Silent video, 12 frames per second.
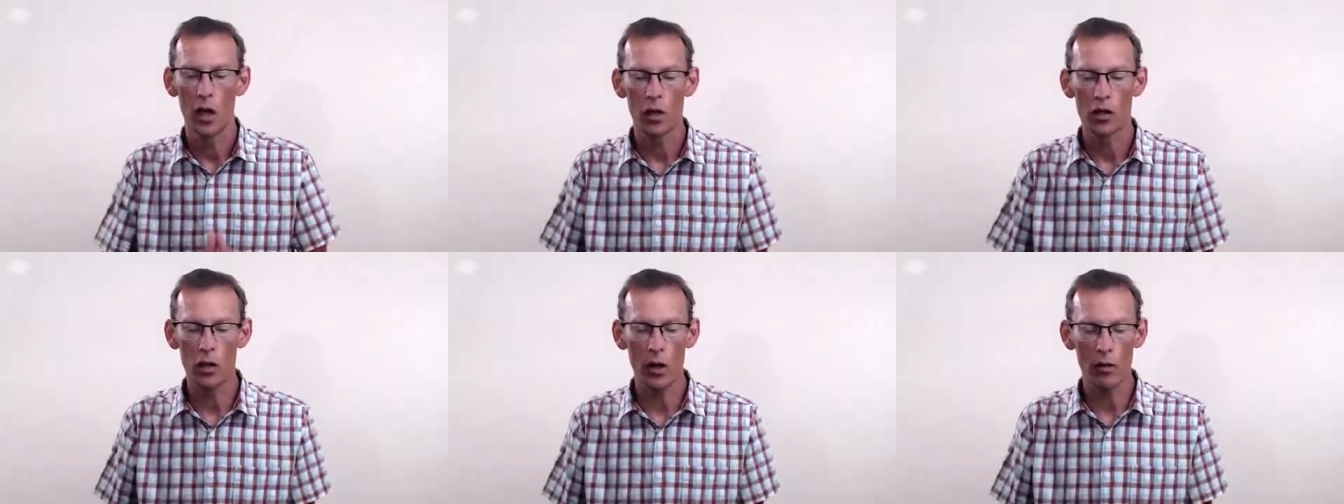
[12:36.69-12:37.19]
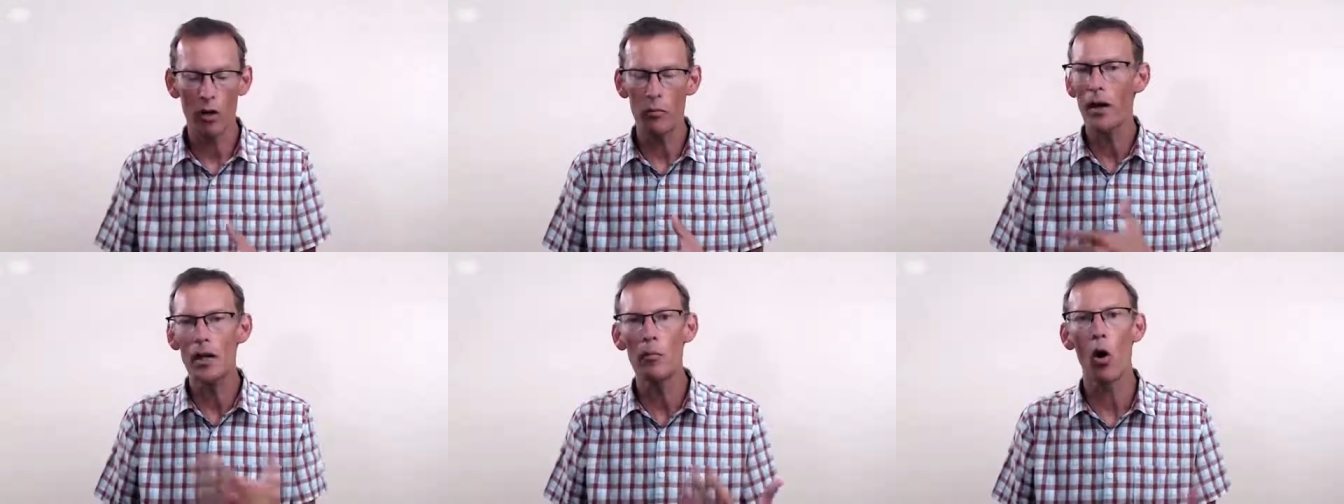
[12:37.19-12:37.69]
So there are
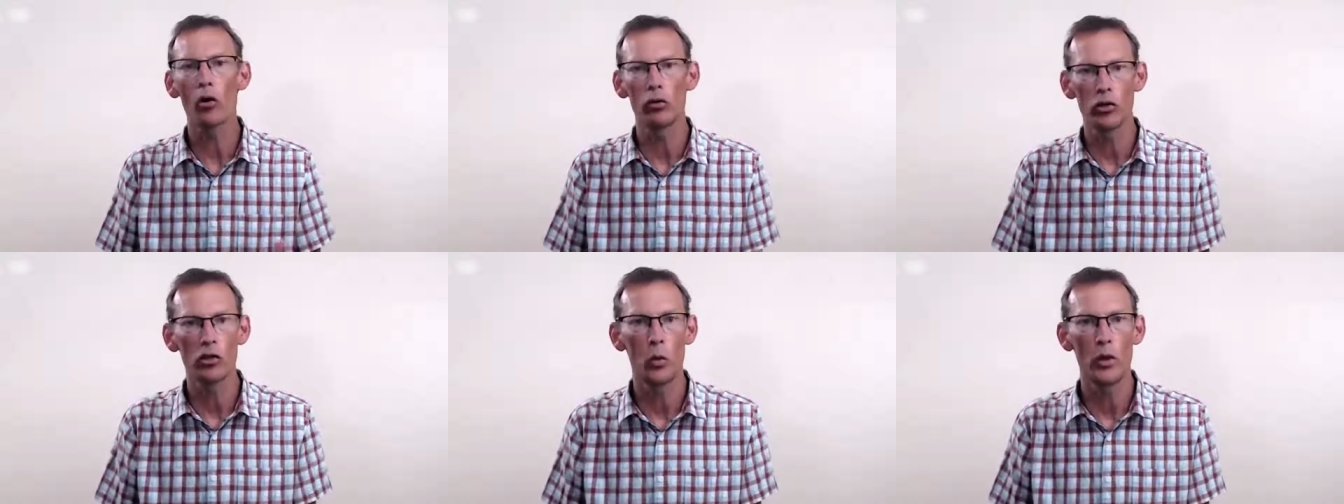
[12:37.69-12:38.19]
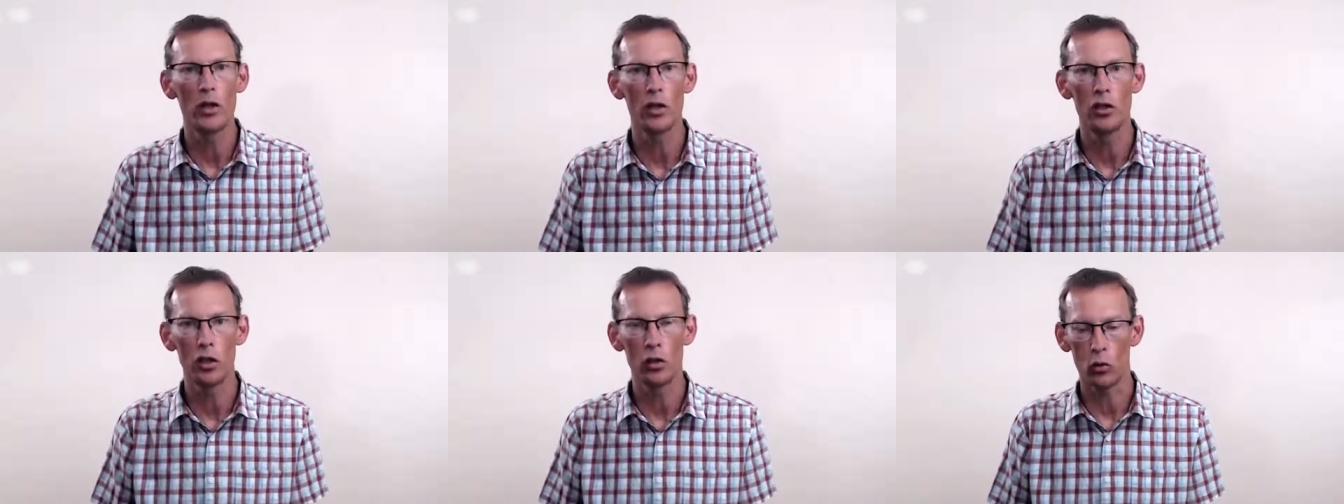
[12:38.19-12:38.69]
many models that we
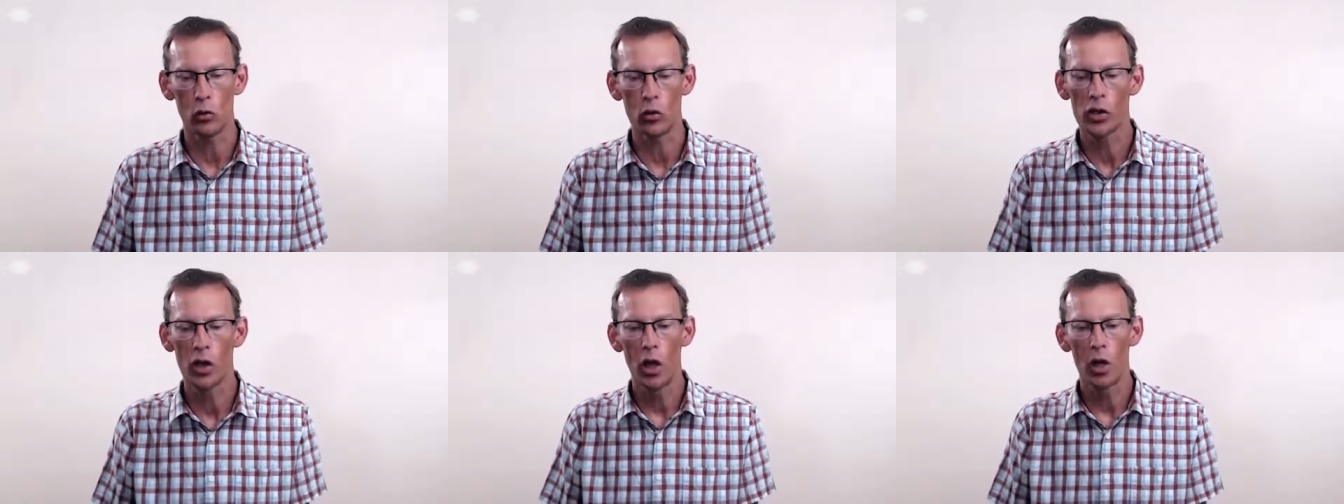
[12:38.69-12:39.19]
can use,